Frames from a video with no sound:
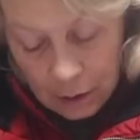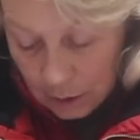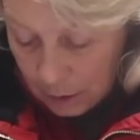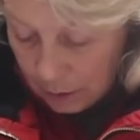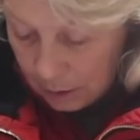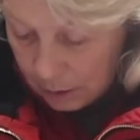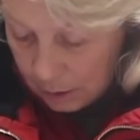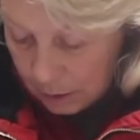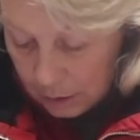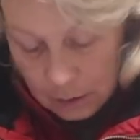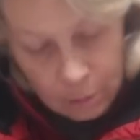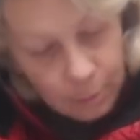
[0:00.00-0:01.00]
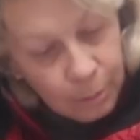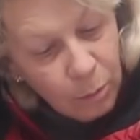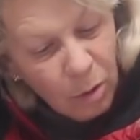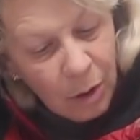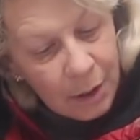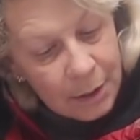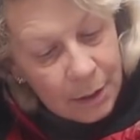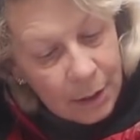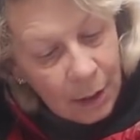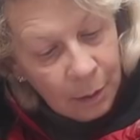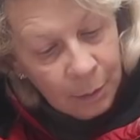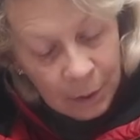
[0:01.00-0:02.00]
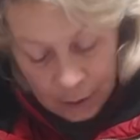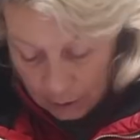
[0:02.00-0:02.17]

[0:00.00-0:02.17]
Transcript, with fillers: is more or less the same.